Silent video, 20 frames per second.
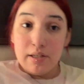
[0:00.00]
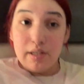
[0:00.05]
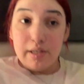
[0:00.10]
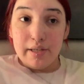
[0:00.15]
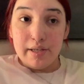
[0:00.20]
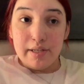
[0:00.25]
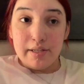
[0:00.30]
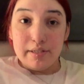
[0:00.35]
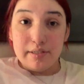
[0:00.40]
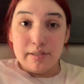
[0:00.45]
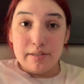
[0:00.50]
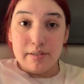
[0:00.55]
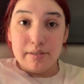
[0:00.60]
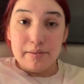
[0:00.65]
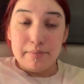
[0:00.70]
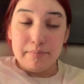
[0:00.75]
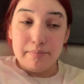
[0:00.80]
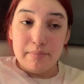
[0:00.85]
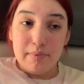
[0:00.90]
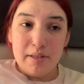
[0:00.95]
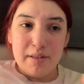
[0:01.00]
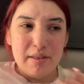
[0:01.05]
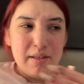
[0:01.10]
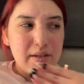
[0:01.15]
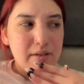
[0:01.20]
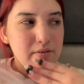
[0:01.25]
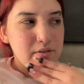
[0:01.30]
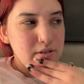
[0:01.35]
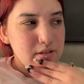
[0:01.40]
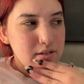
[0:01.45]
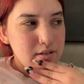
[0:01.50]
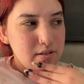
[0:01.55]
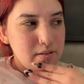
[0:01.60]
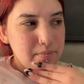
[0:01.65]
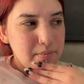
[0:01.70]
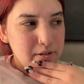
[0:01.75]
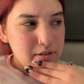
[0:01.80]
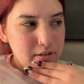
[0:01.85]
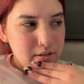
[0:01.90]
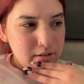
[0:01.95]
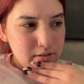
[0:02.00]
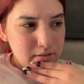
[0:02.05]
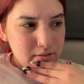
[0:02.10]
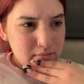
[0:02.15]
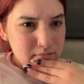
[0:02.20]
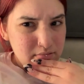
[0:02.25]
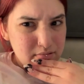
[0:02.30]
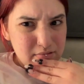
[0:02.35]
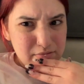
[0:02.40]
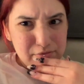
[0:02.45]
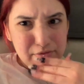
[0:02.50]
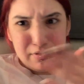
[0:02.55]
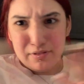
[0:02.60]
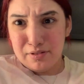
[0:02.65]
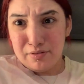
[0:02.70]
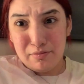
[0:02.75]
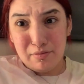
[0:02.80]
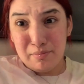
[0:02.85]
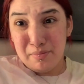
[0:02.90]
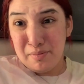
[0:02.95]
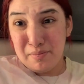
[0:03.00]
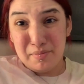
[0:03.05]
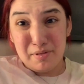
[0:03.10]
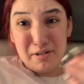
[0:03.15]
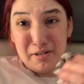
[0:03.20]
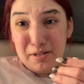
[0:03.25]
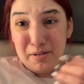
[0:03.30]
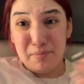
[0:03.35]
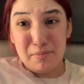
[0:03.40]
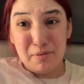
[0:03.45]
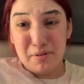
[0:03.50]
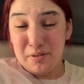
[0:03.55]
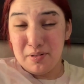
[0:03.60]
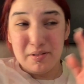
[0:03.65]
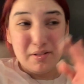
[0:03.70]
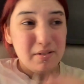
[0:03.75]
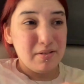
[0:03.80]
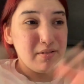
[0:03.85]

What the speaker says: And I think, was it in the Marriott? I don't fucking remember anymore.